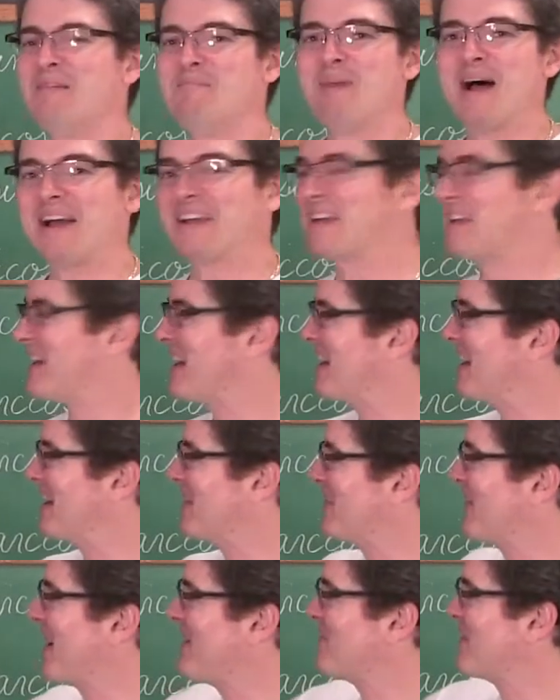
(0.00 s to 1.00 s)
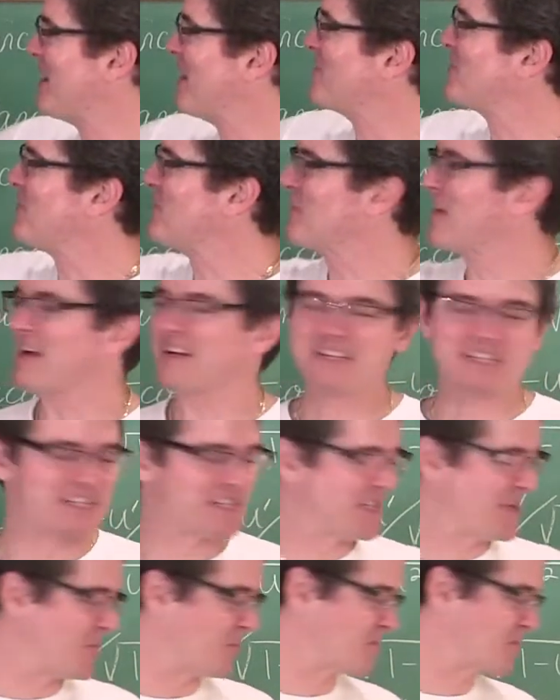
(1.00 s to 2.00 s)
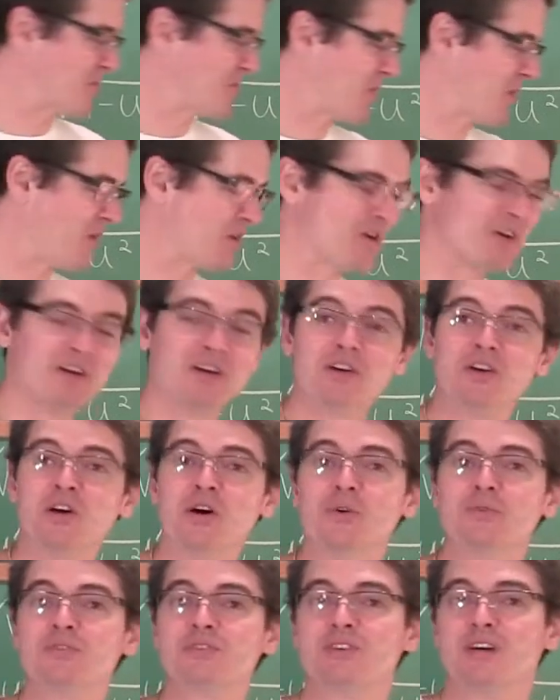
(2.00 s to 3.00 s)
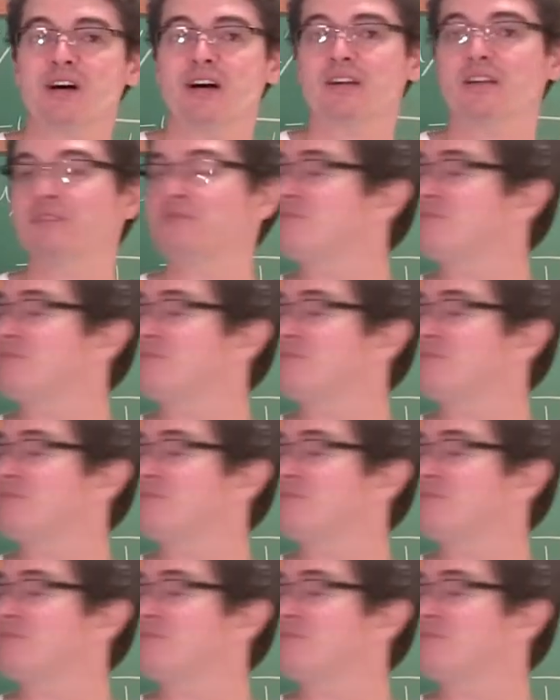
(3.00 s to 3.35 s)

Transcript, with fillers: Back again, we have f of x is equal to arc cosine